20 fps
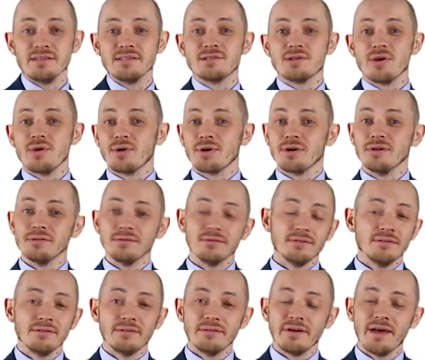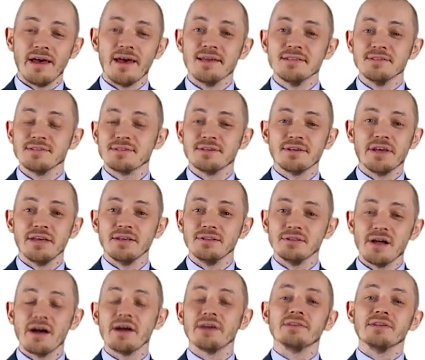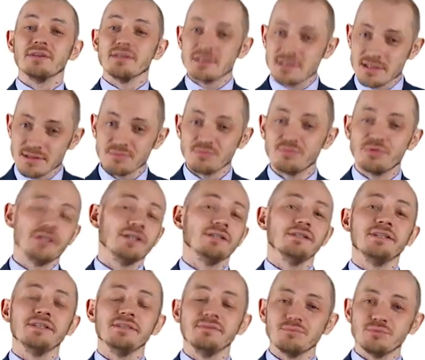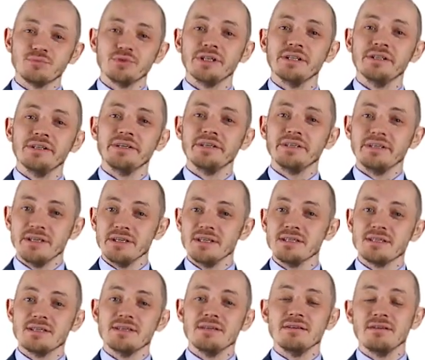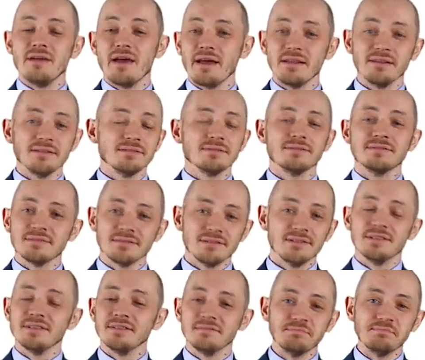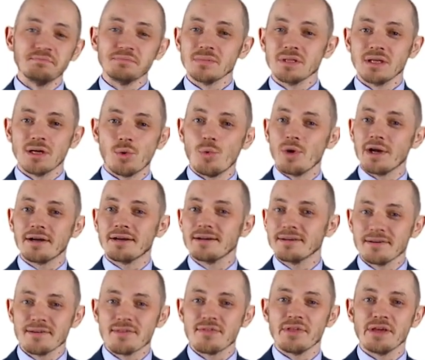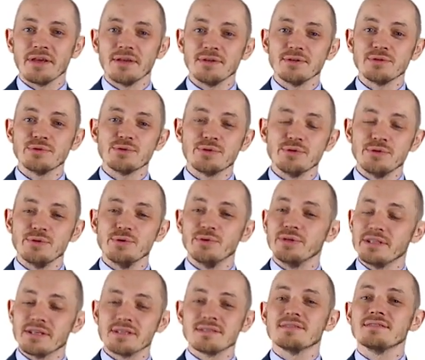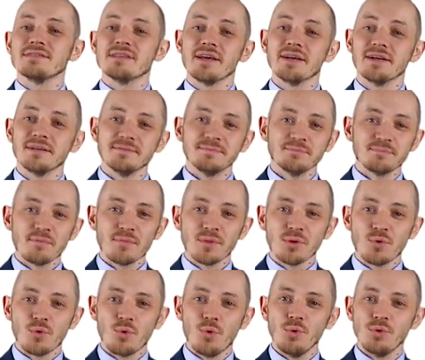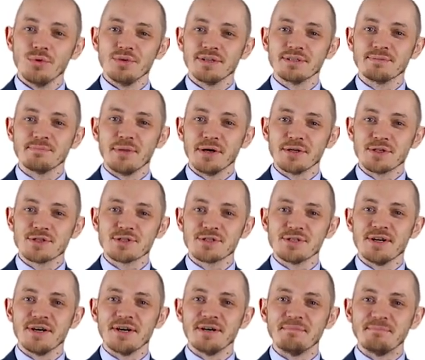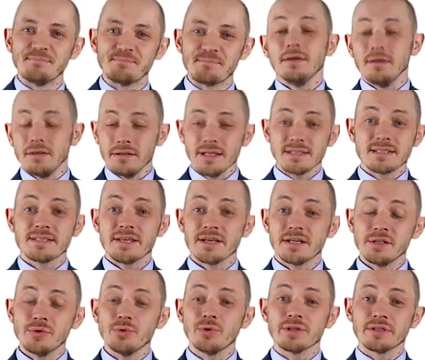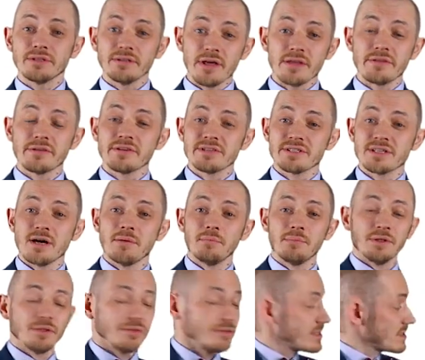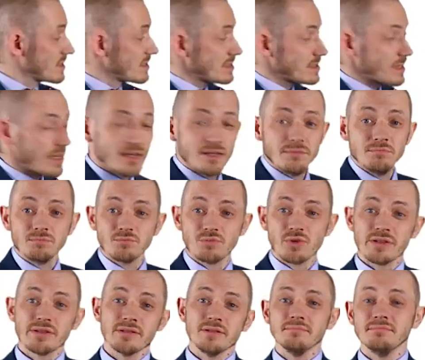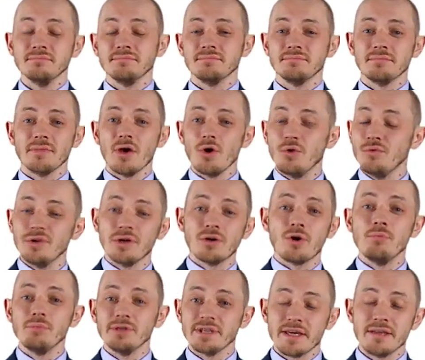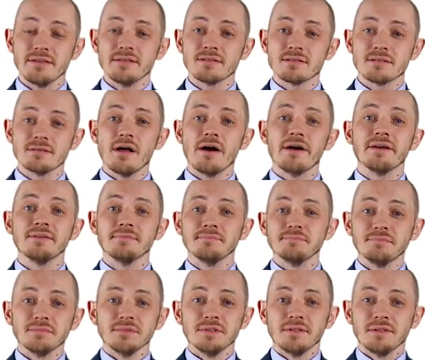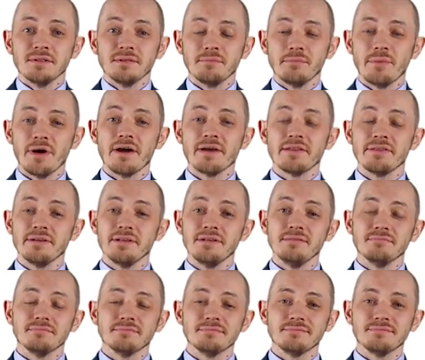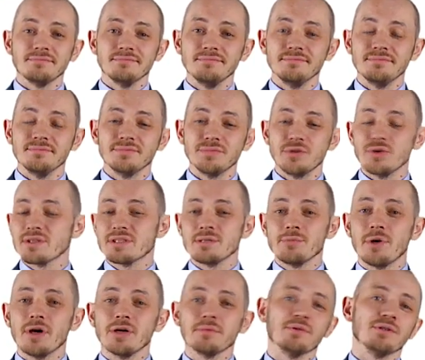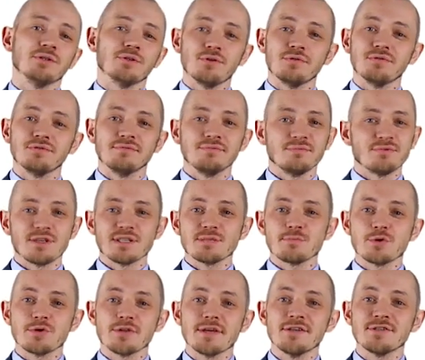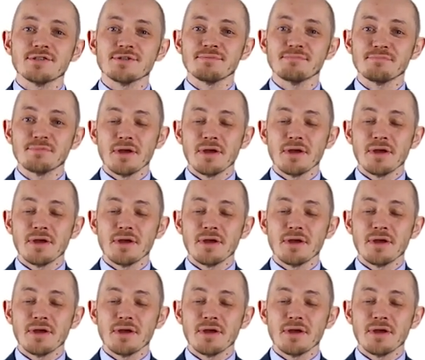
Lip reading: circle and a line. It's really, really easy and quick thing to do. It doesn't take all that much time. Let's take a look at another example. This is a rather overcomplicated slide by the US Department of Transportation,